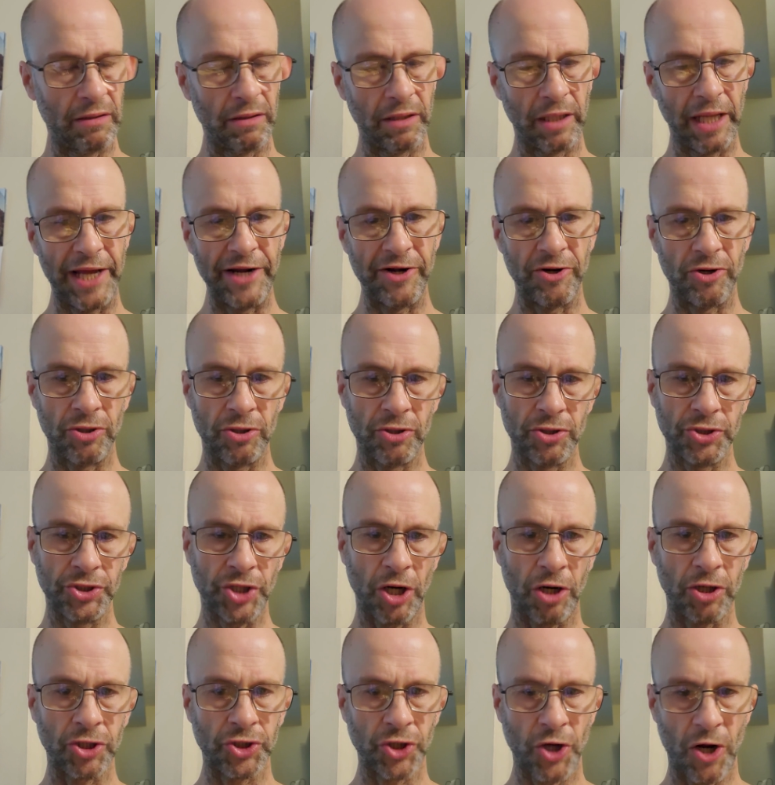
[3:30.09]
lighter
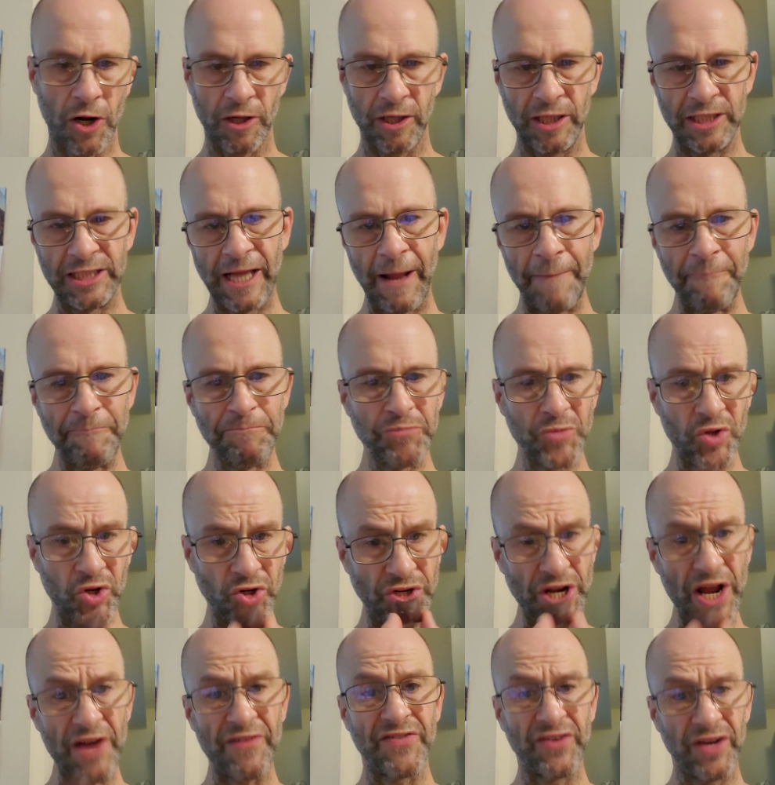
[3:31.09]
dark chocolates you're
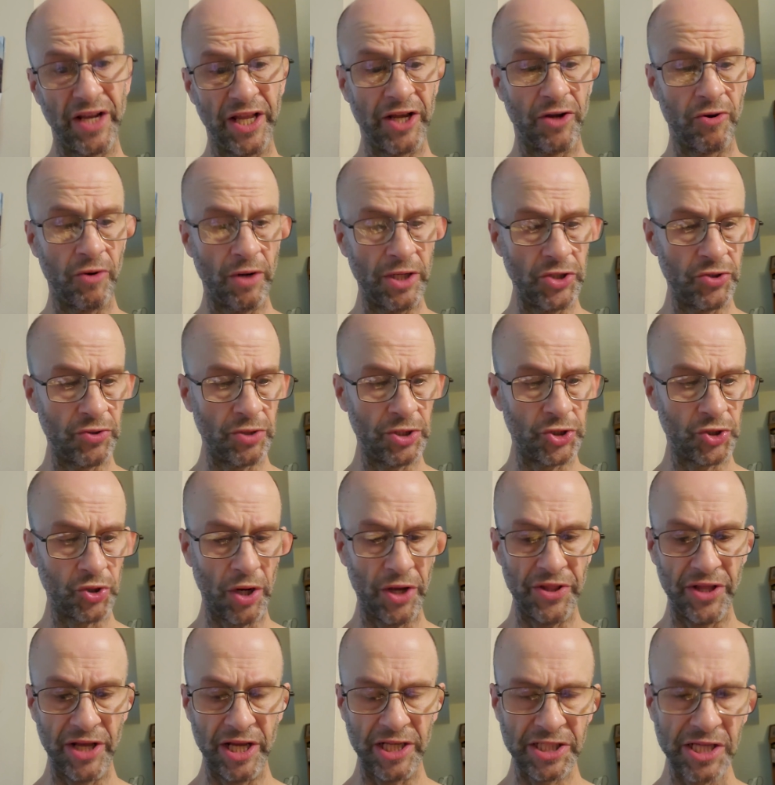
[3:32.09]
definitely going to
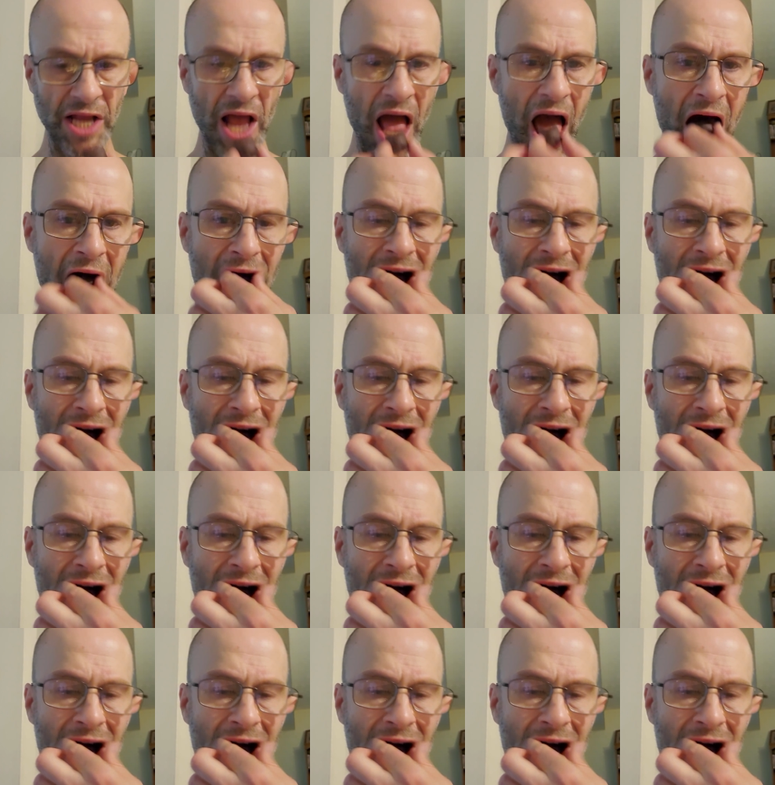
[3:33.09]
enjoy this